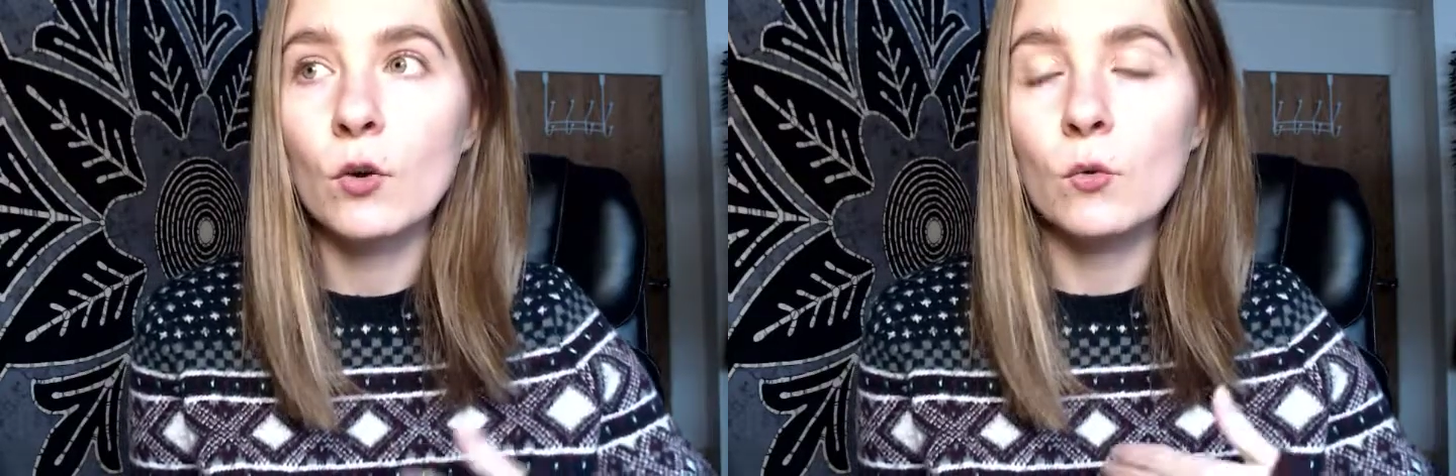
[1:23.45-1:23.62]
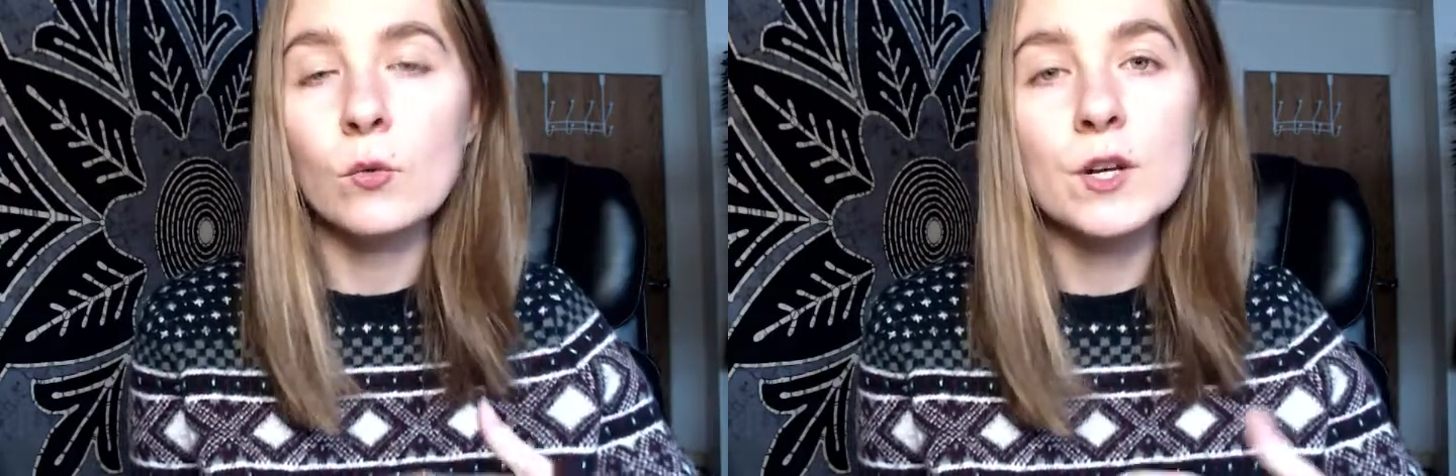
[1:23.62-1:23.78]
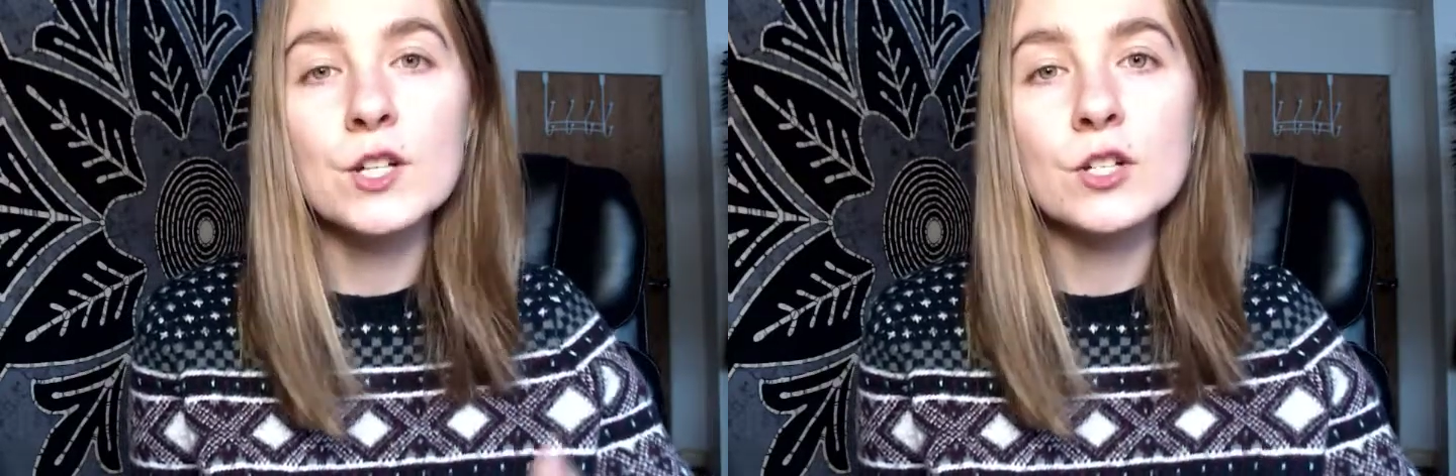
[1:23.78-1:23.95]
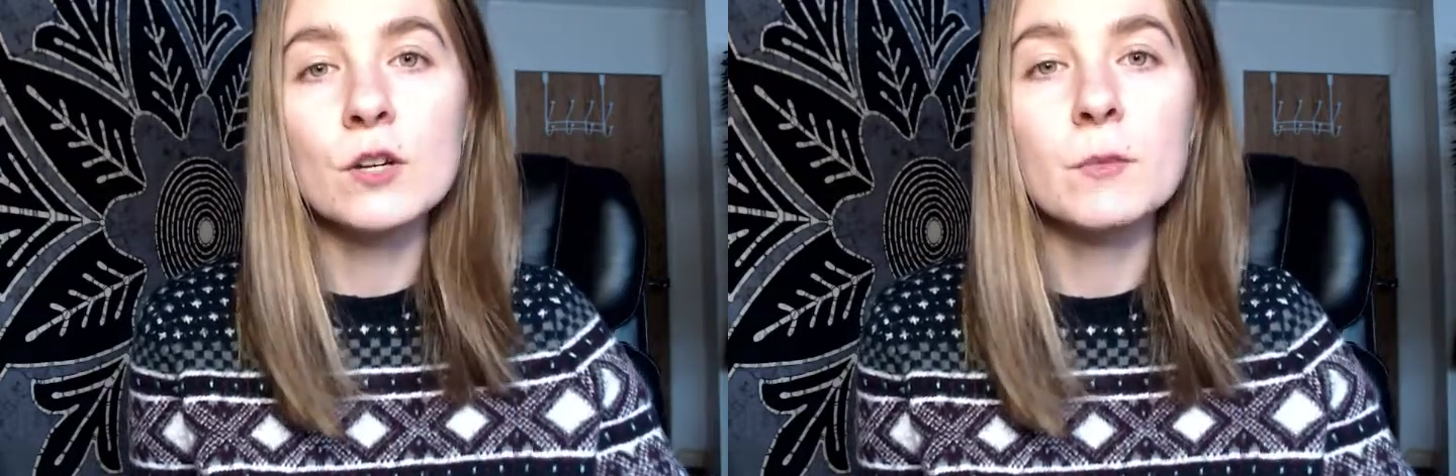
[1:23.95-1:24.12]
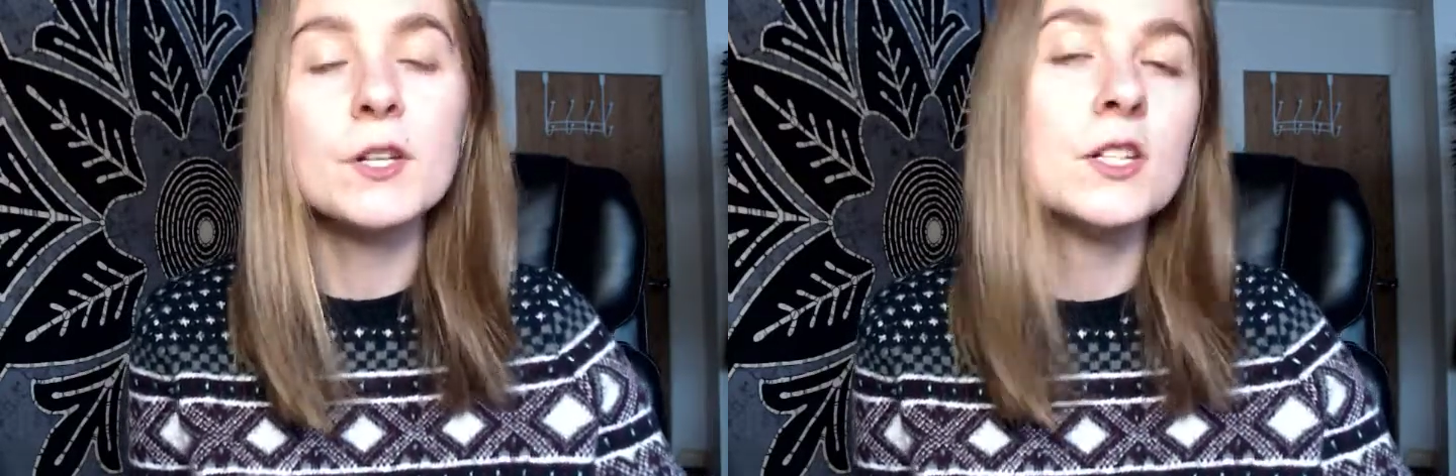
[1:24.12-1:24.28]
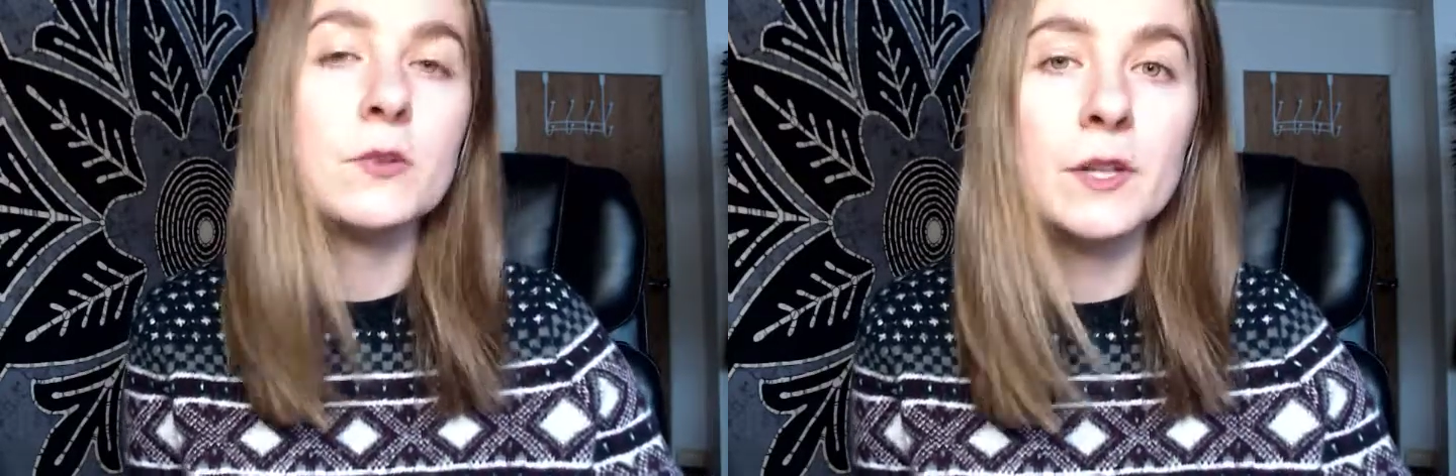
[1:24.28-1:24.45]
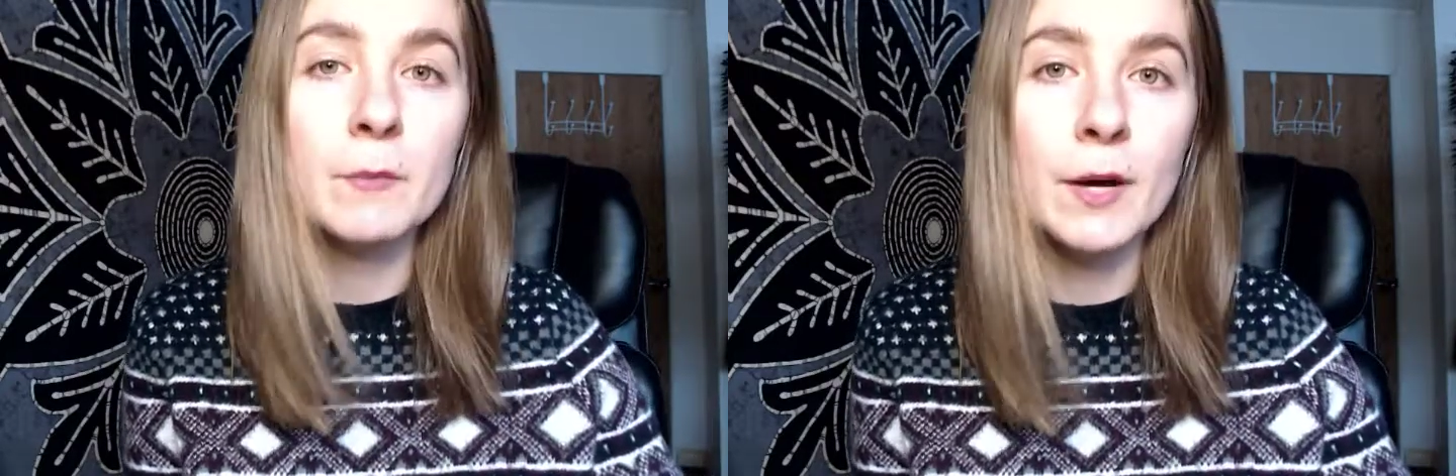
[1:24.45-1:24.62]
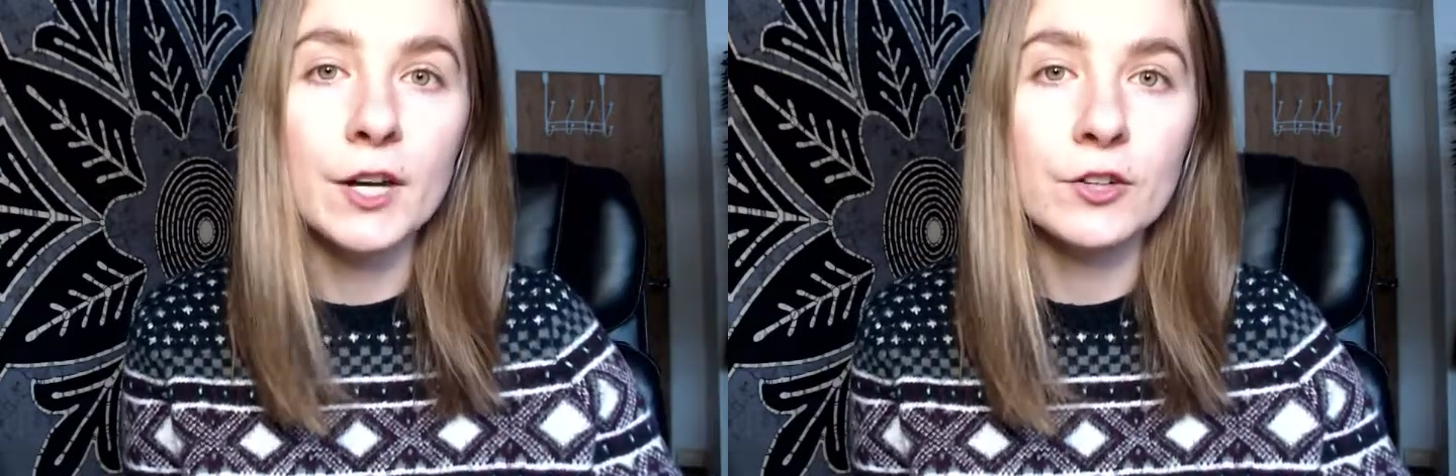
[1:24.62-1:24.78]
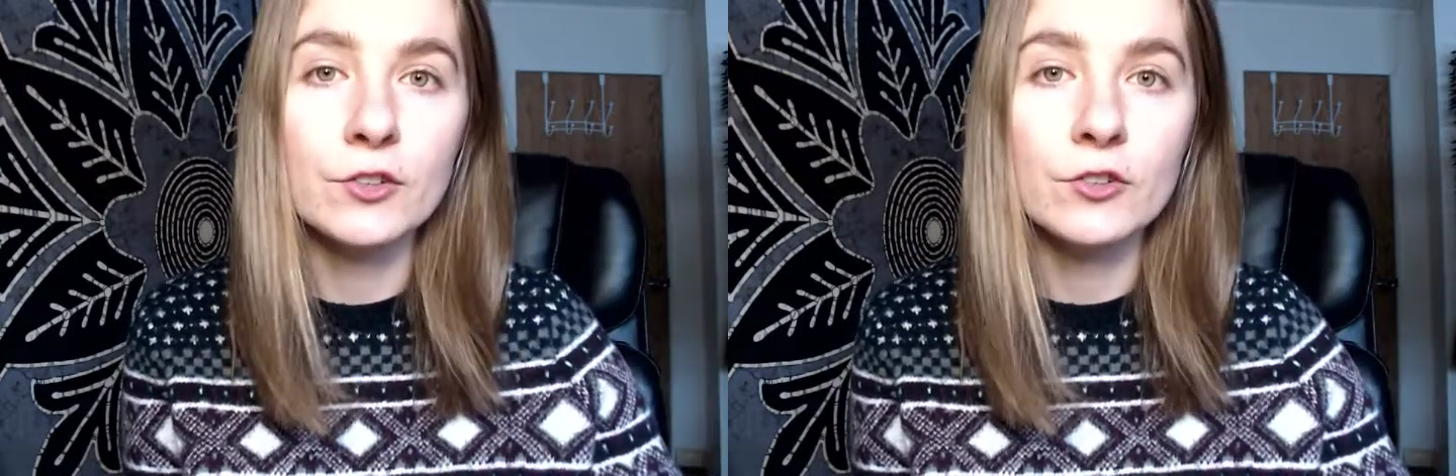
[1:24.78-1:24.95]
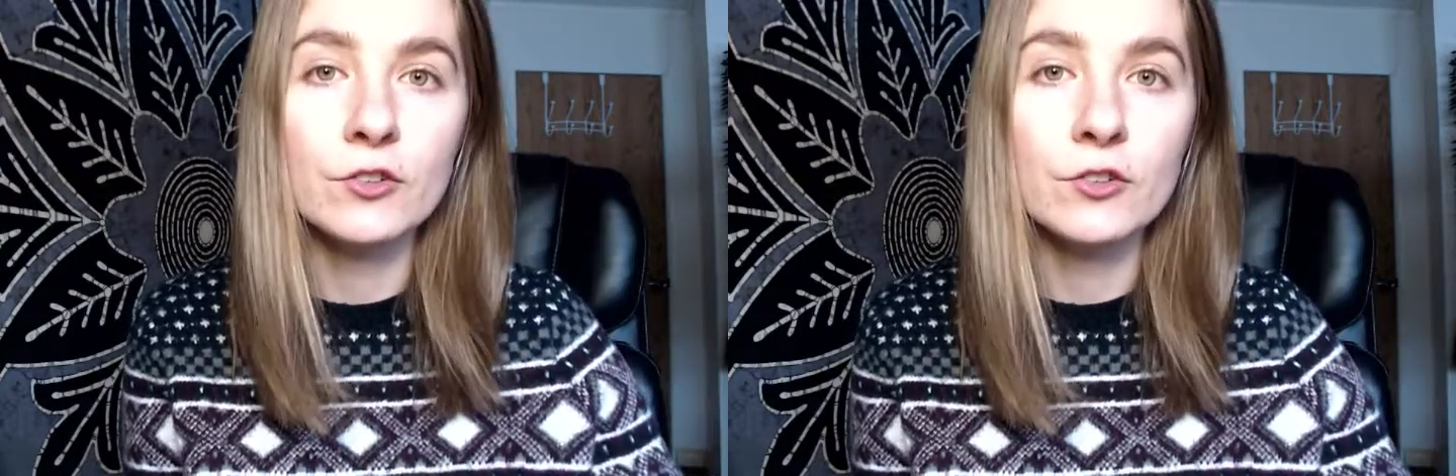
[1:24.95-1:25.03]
we should be doing better,